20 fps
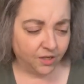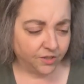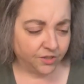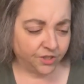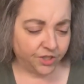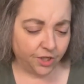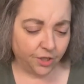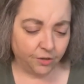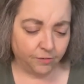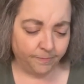
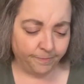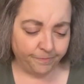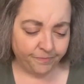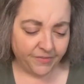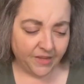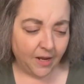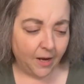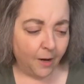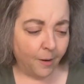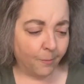So
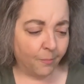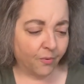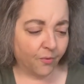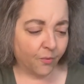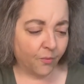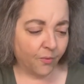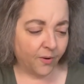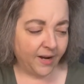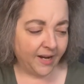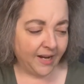
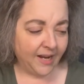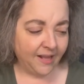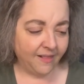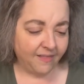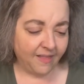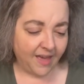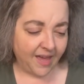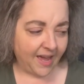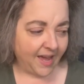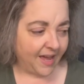bringing
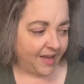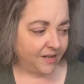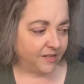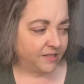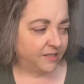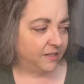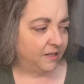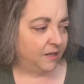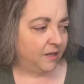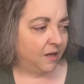that.
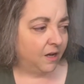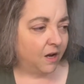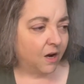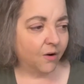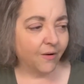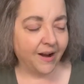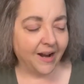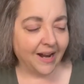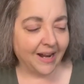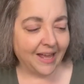All
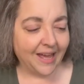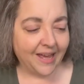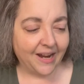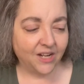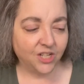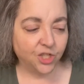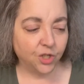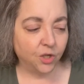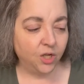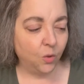right, I lied. I'll
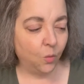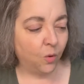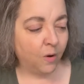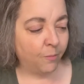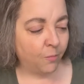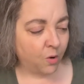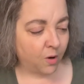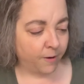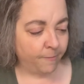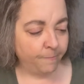show you one
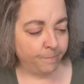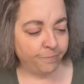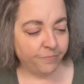more.